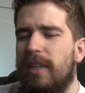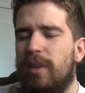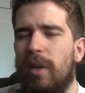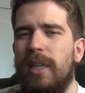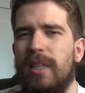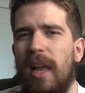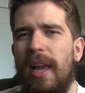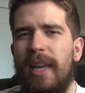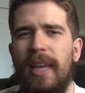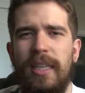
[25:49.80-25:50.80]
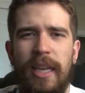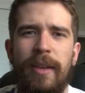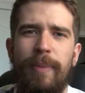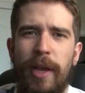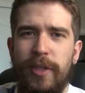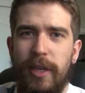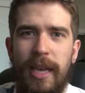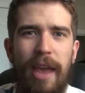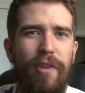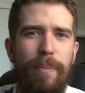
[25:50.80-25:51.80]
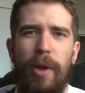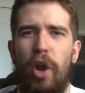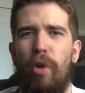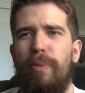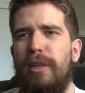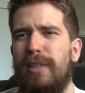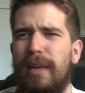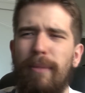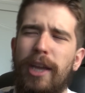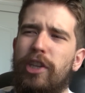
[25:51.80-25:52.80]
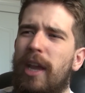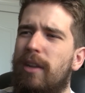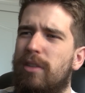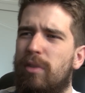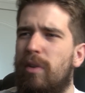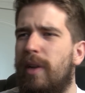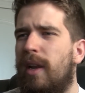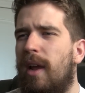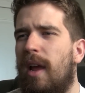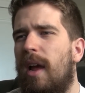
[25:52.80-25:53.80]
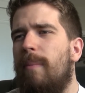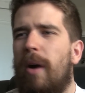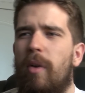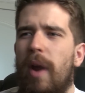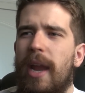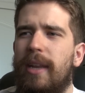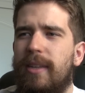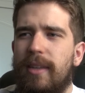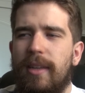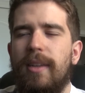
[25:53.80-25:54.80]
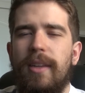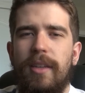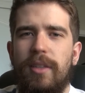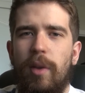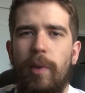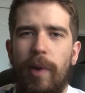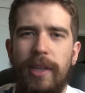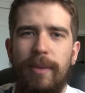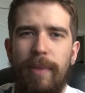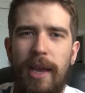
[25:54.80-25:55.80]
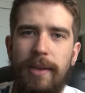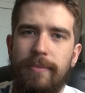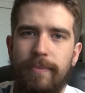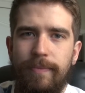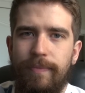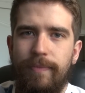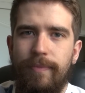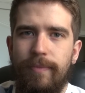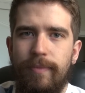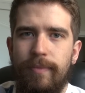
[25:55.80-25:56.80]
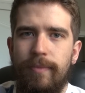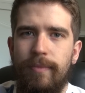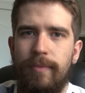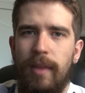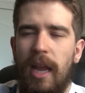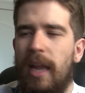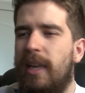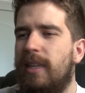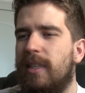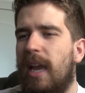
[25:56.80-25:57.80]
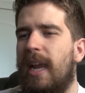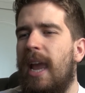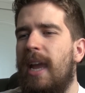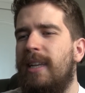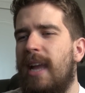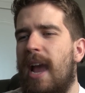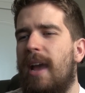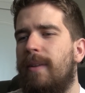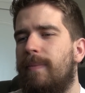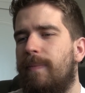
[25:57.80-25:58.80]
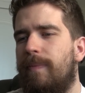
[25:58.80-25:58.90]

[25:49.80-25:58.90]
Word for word: So he's like, he basically gave up on hope, and he's like, my channel's ruined, but wait. So he went to me, and he's like, hey, Dan,